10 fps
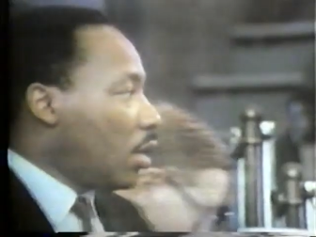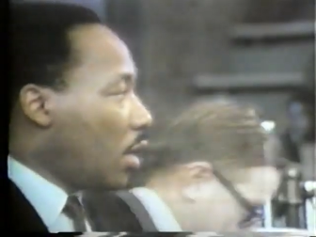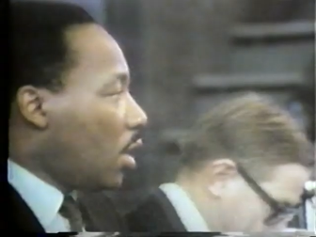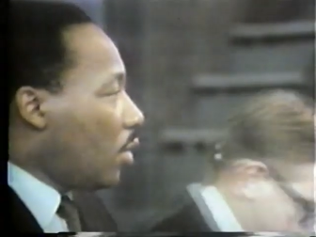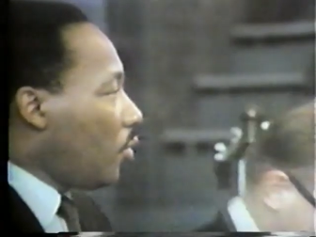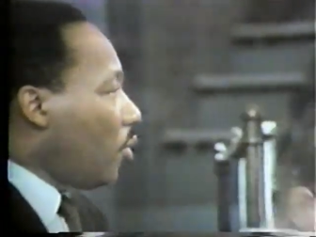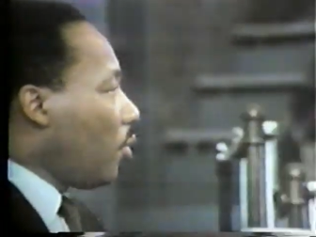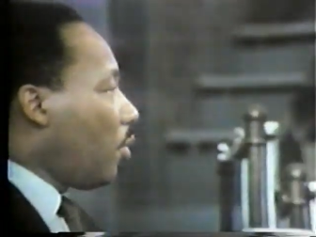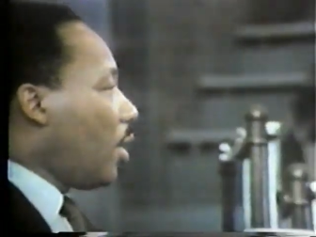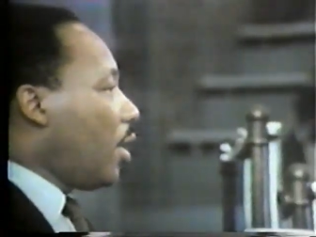The Reverend
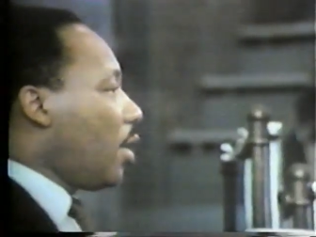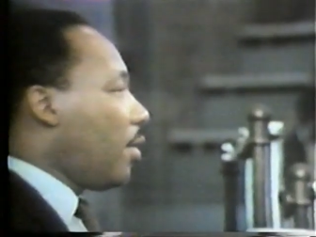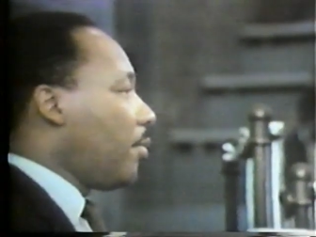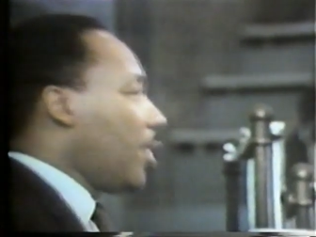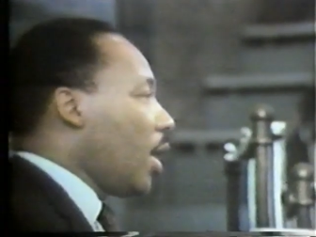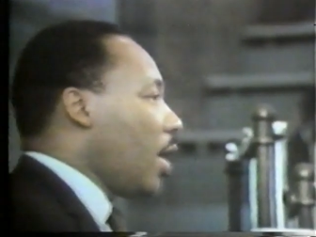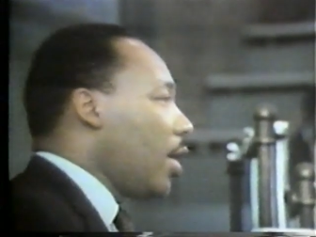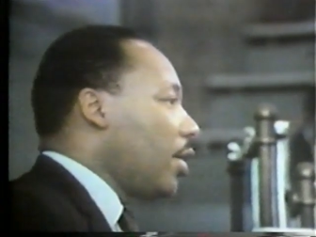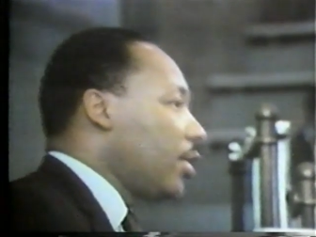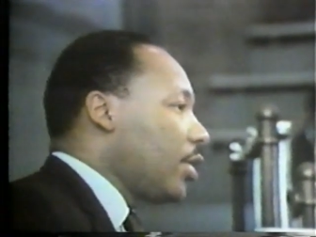Dr. Martin Luther
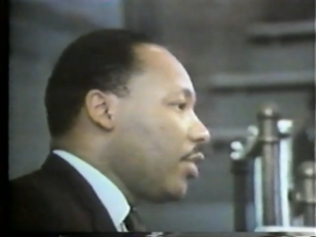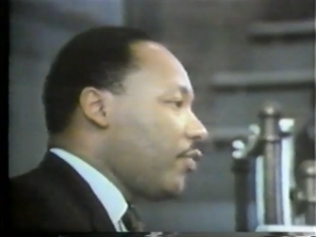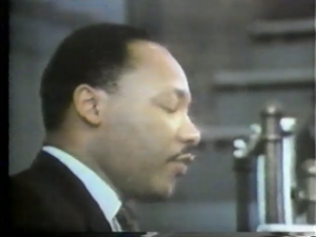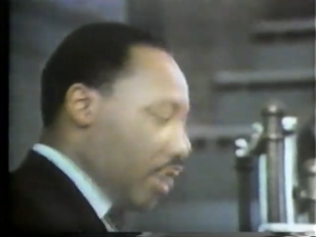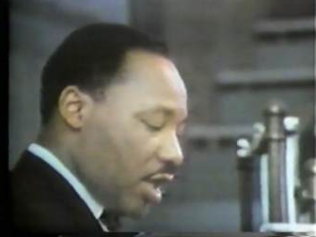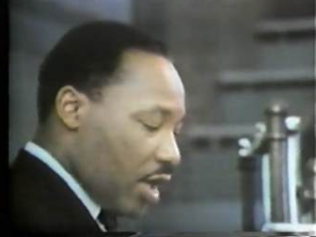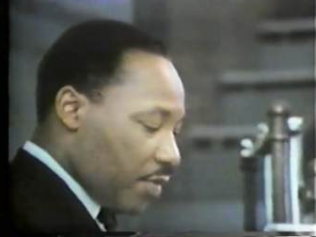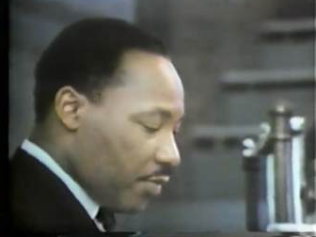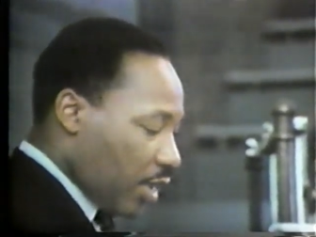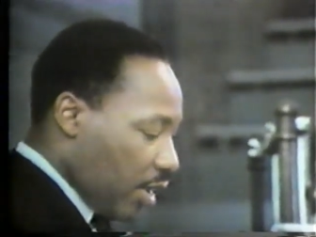King Jr. had started to
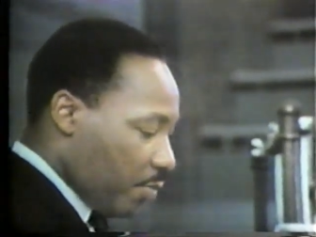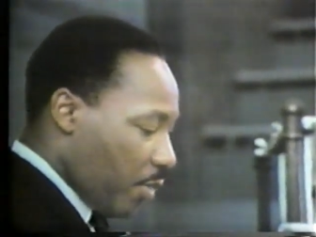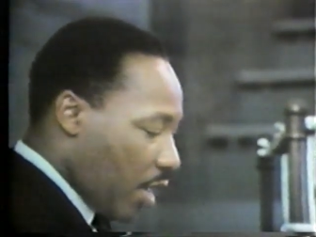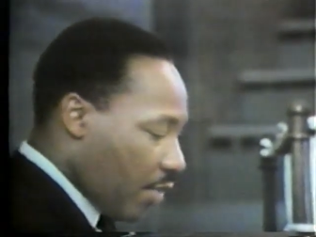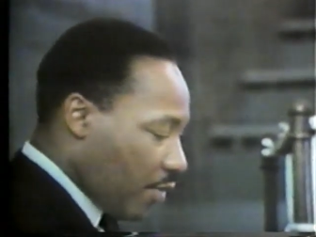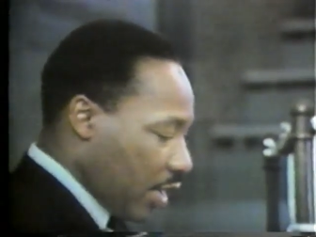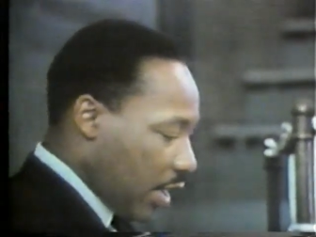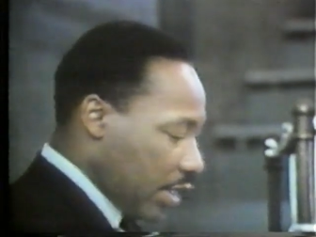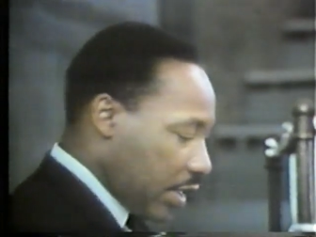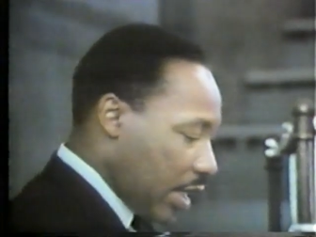lose his power
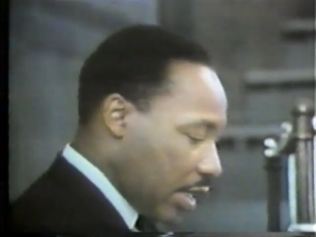base.